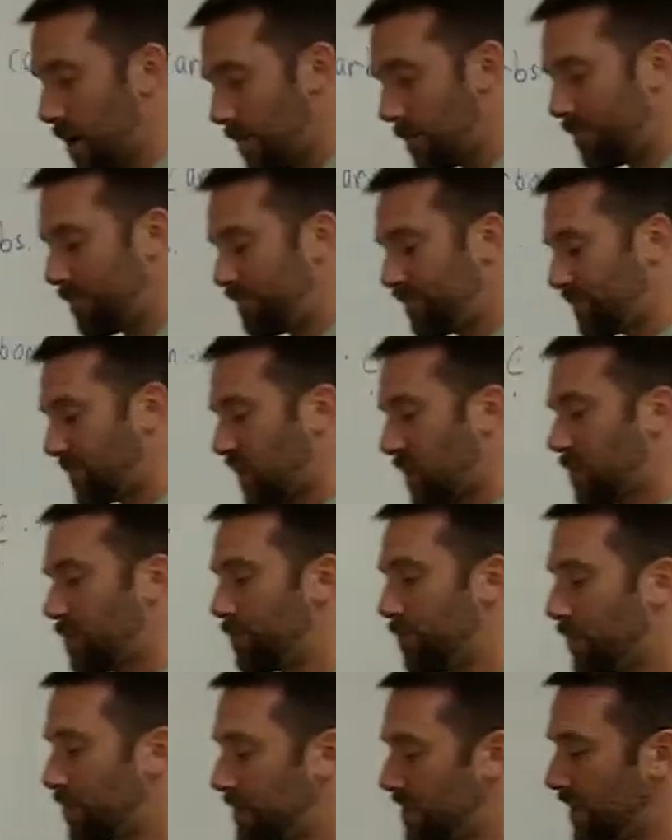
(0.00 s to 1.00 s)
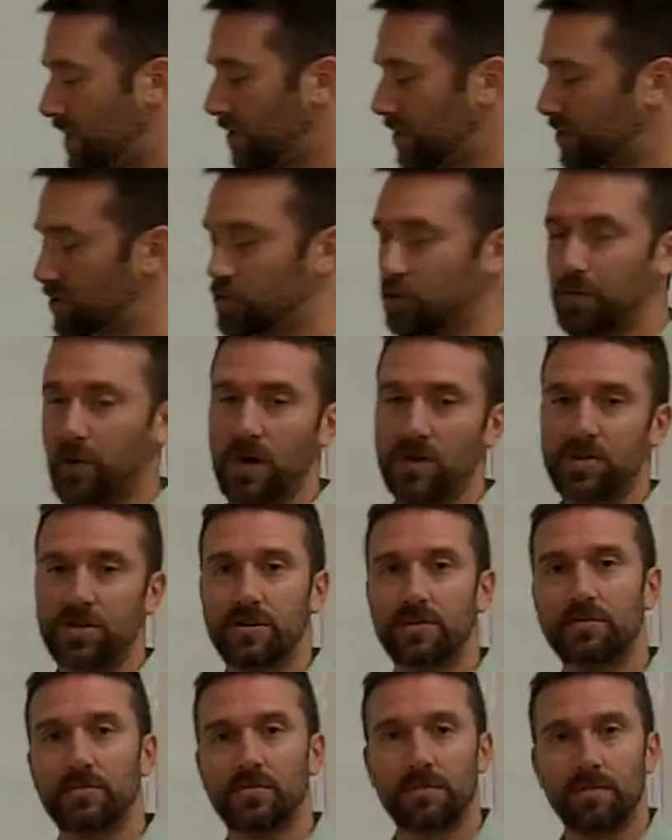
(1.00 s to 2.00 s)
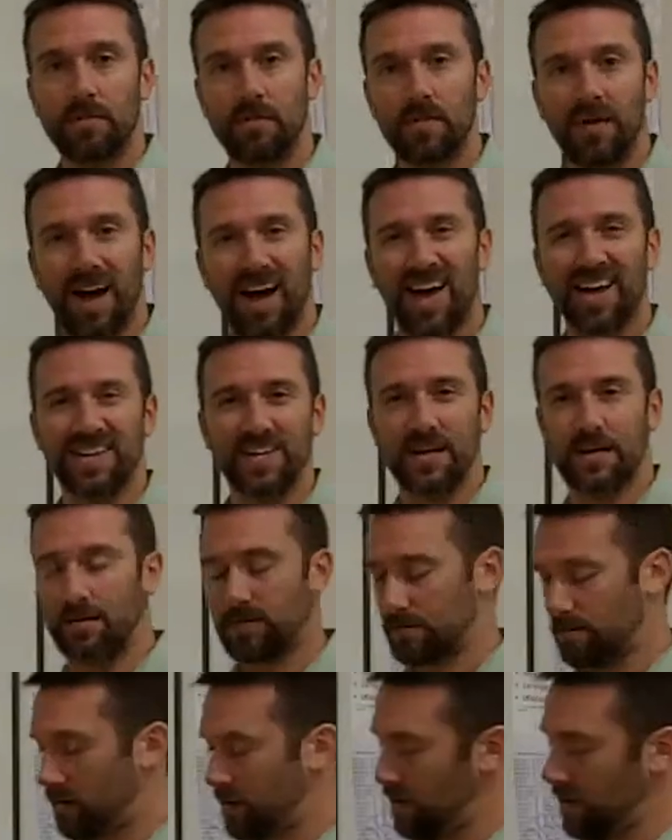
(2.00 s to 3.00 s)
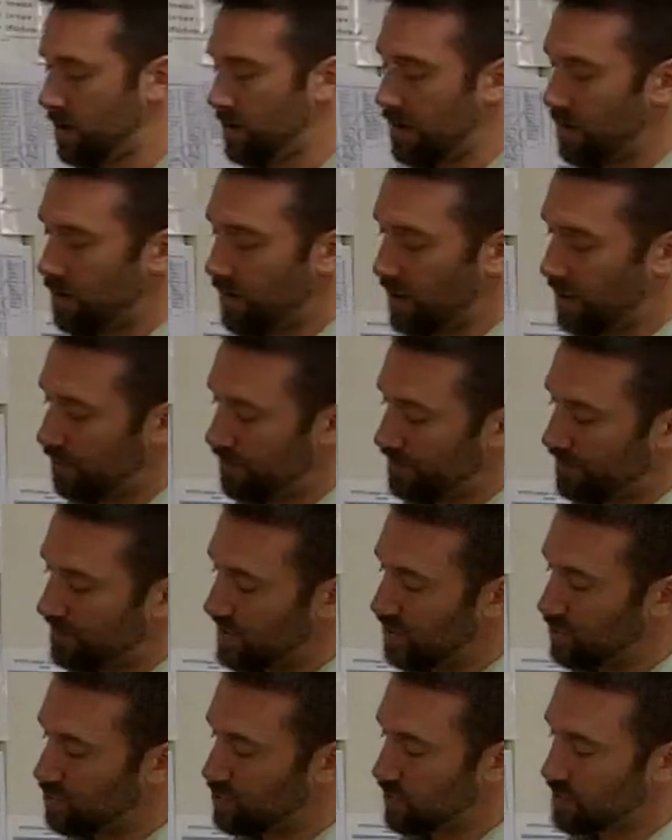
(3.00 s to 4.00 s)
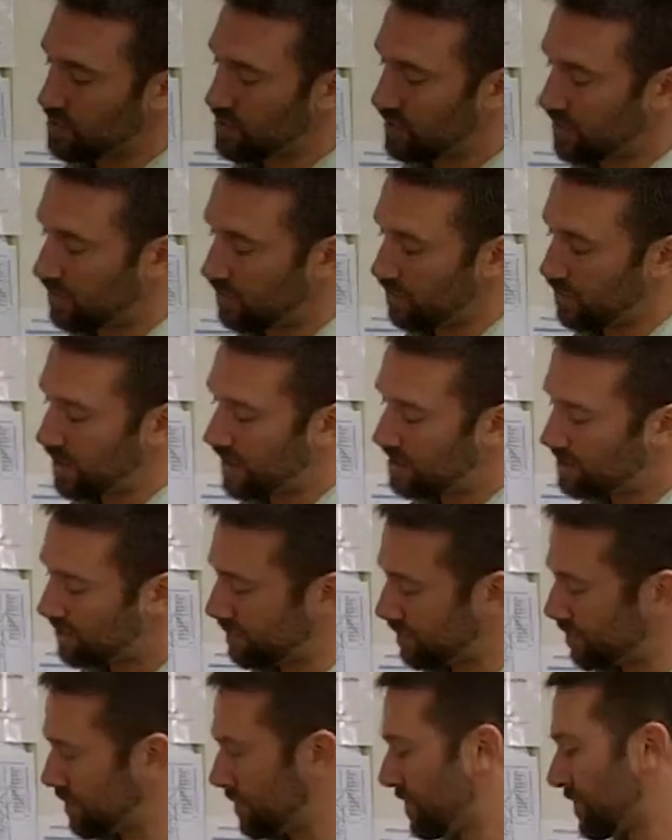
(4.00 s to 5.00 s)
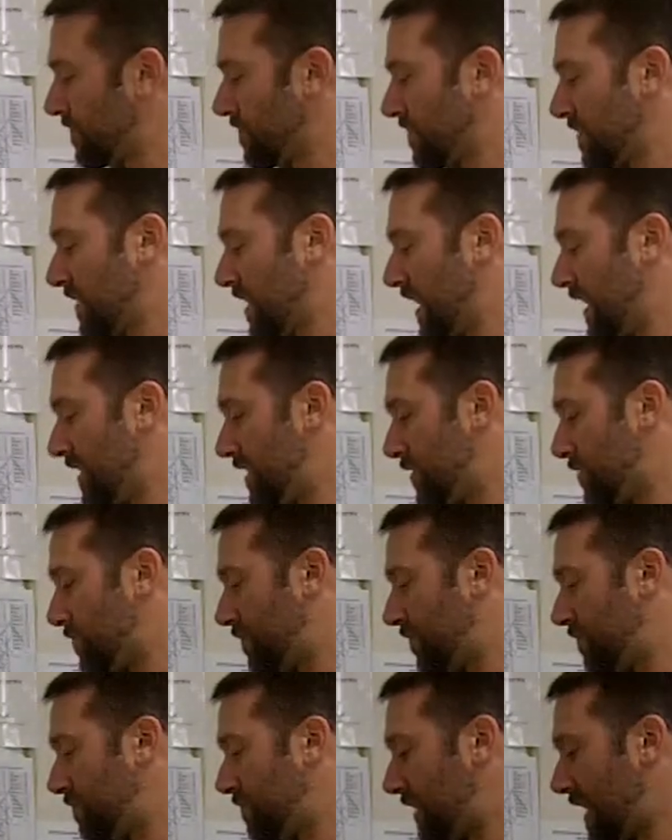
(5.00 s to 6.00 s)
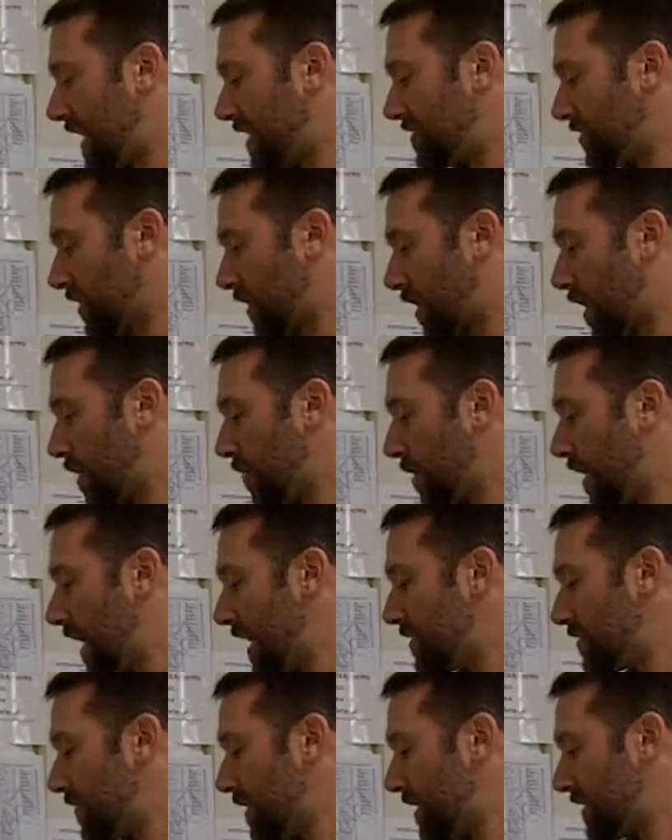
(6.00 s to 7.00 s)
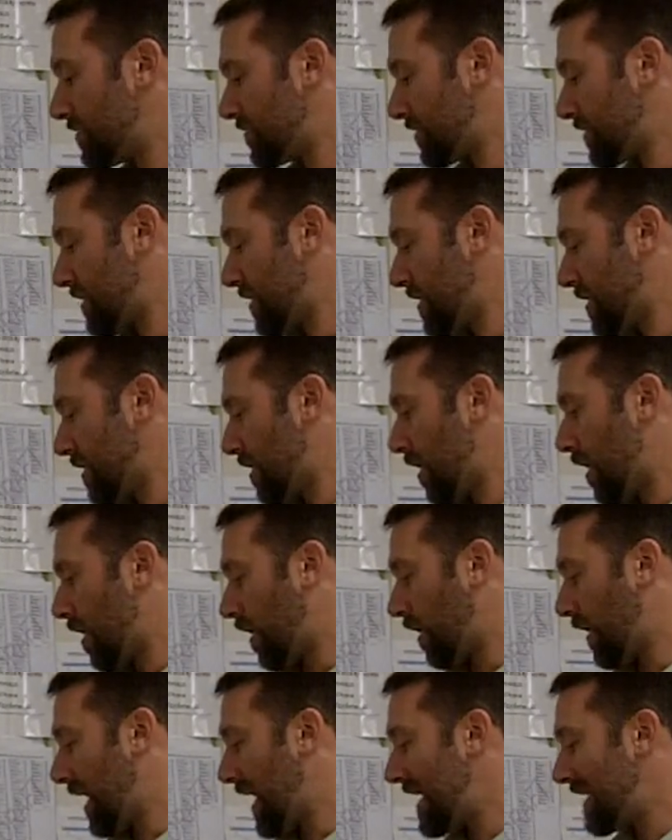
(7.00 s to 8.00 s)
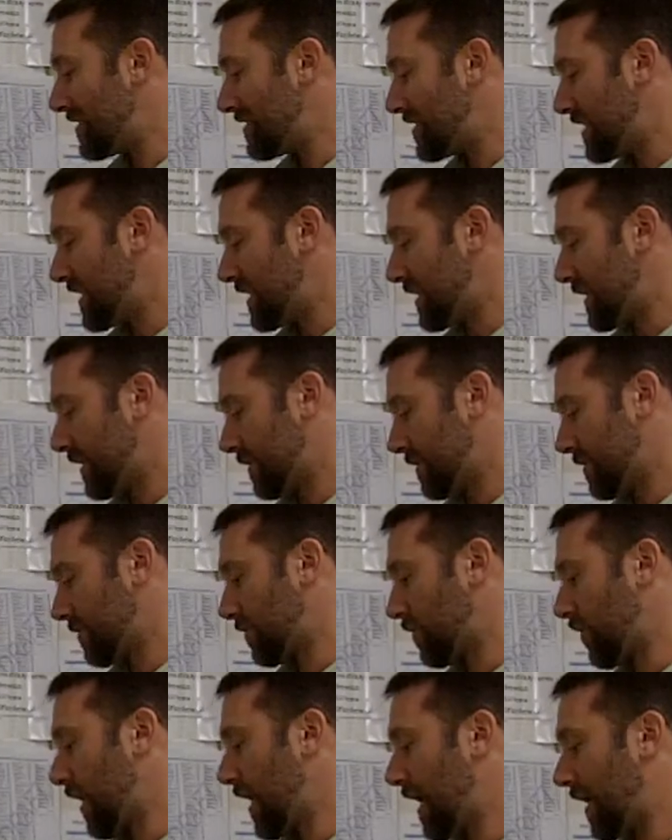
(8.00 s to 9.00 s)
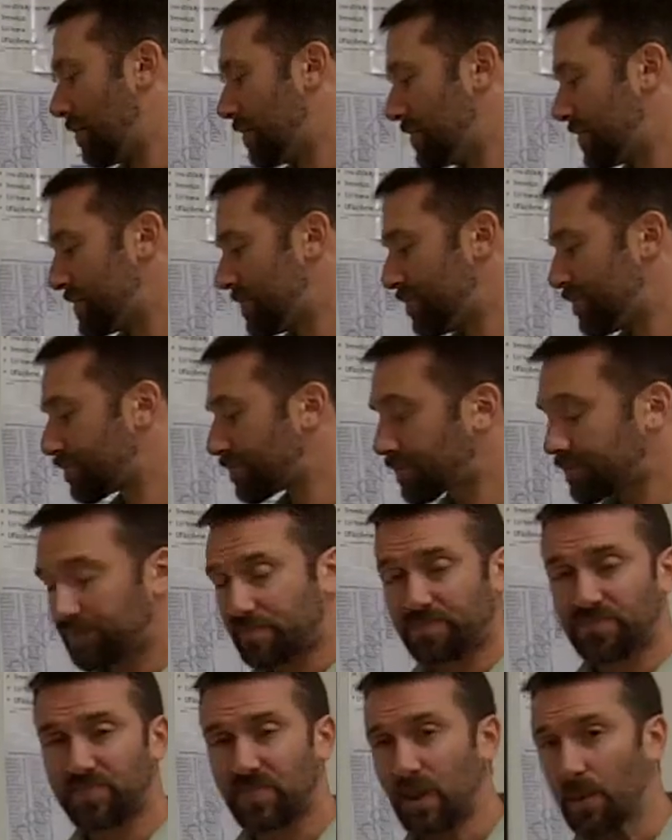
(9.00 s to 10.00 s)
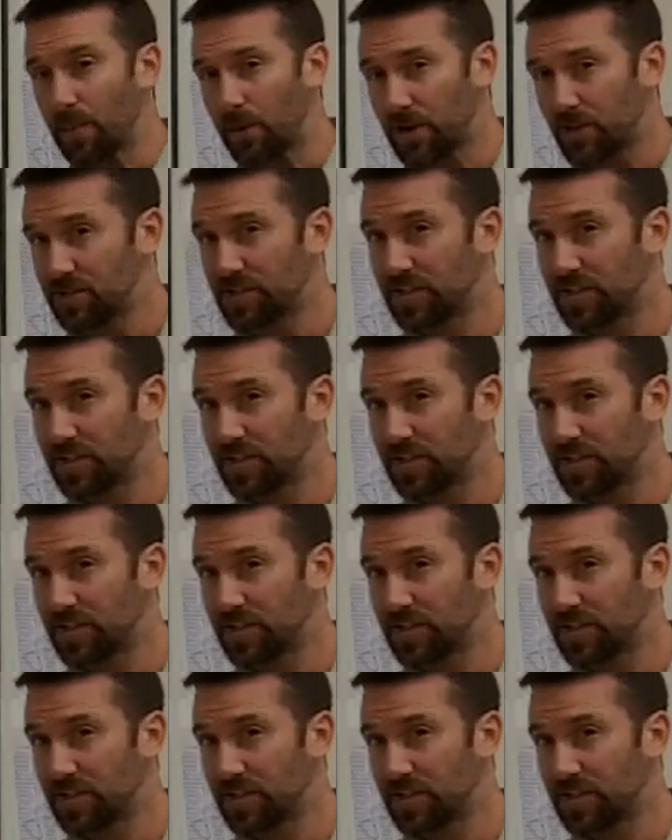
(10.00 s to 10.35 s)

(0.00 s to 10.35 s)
up putting a little too much on you. Well, nutritional information, in this case our carbohydrates, are 18 grams, but it